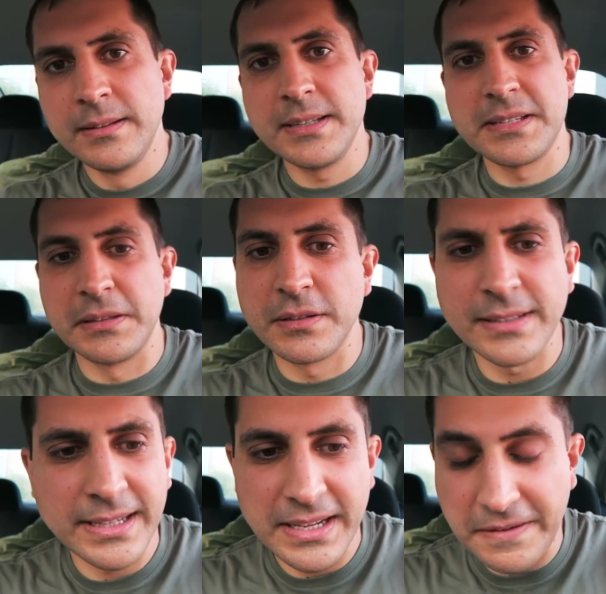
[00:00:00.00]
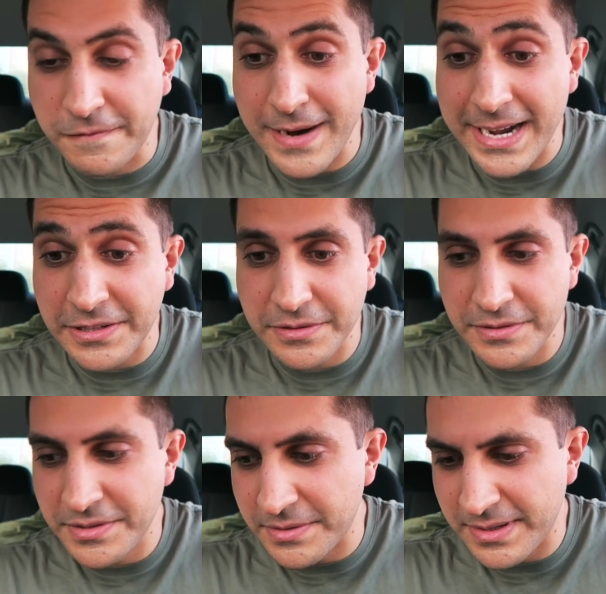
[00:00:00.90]
Doesn't look like any
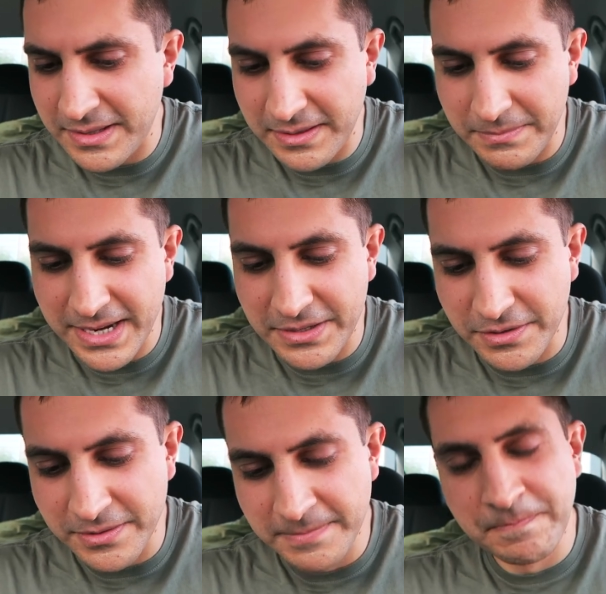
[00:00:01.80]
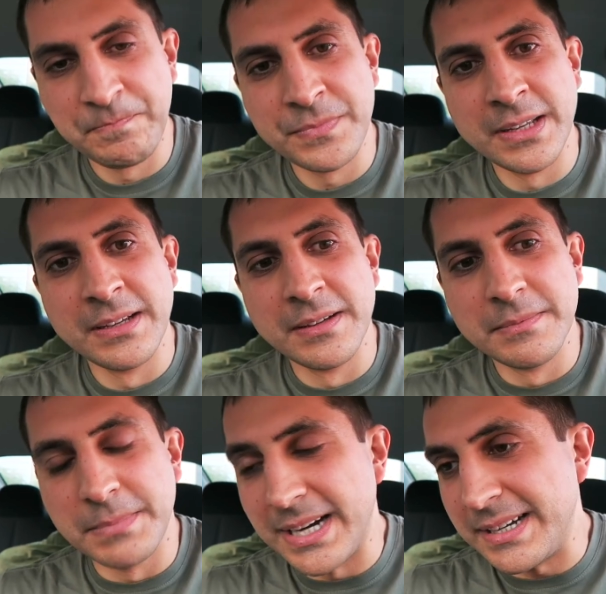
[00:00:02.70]
fractures or anything major,
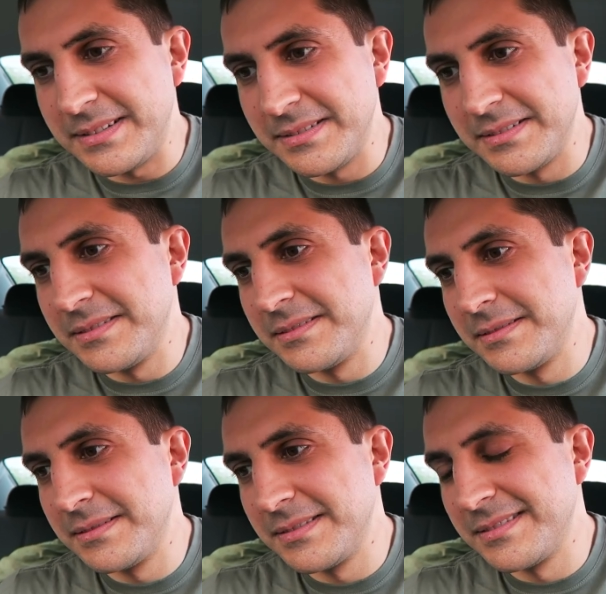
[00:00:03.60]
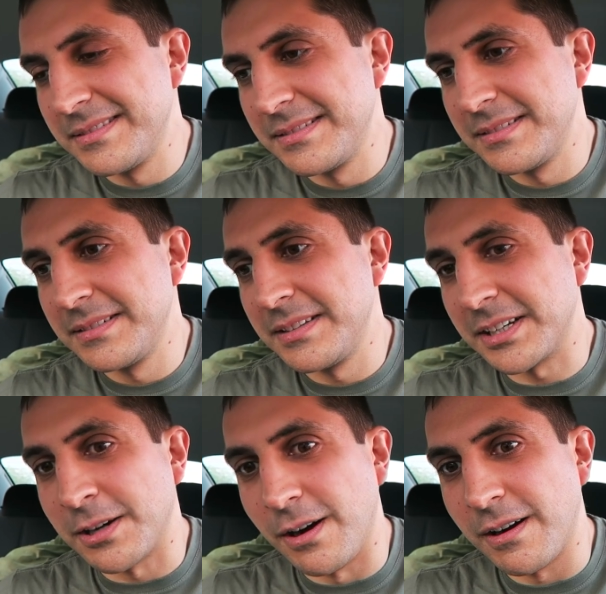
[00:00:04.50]
but
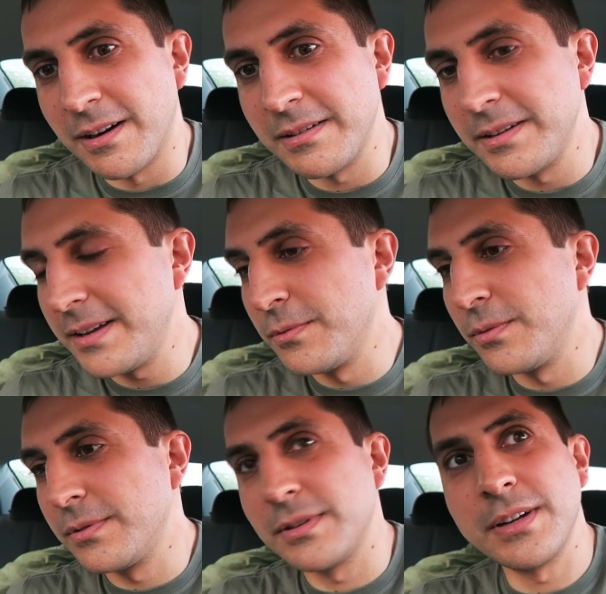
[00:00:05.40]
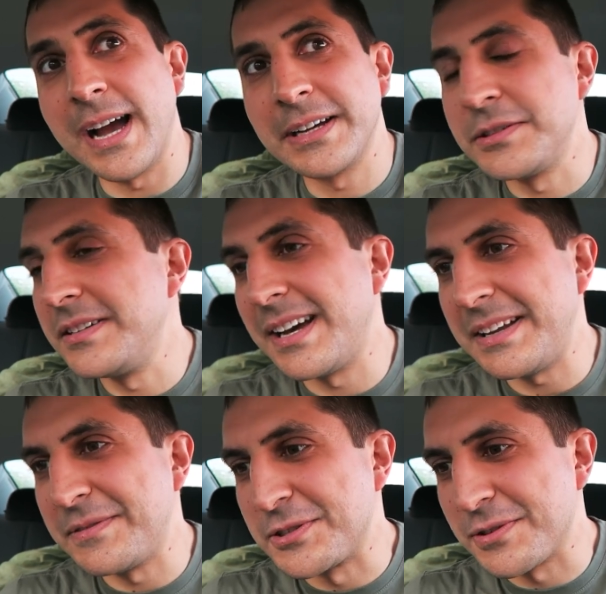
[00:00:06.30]
the car, I could not
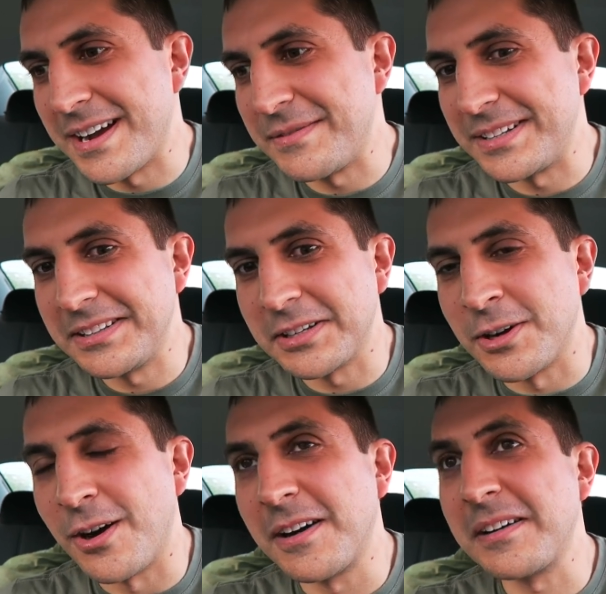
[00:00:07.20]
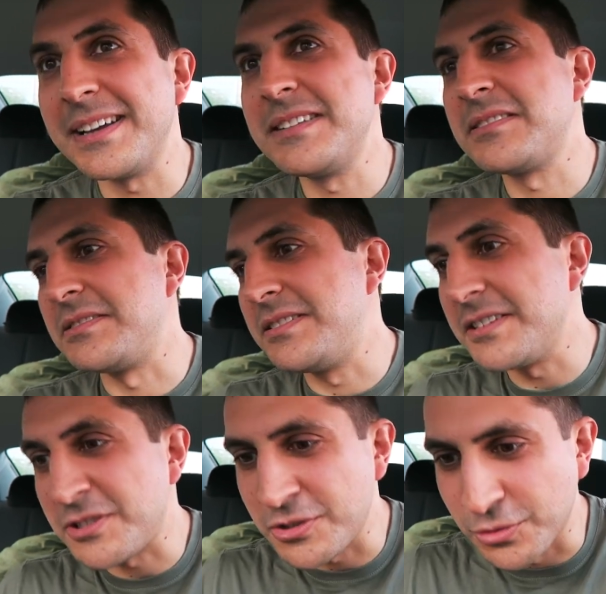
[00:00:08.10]
even drive it. The car is
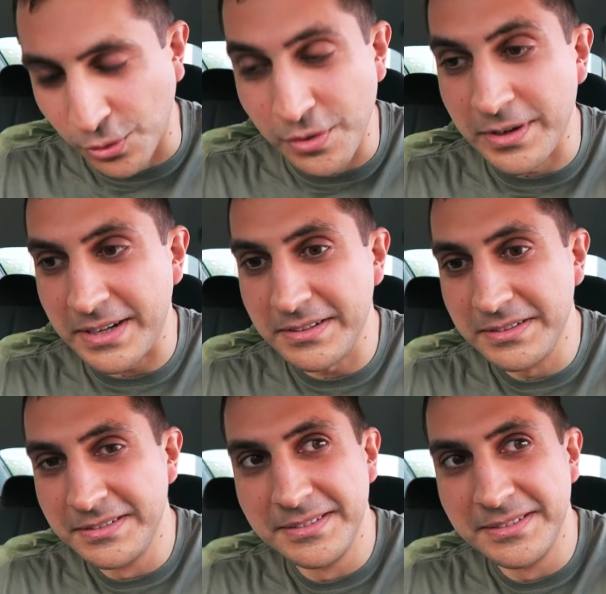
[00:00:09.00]
destroyed.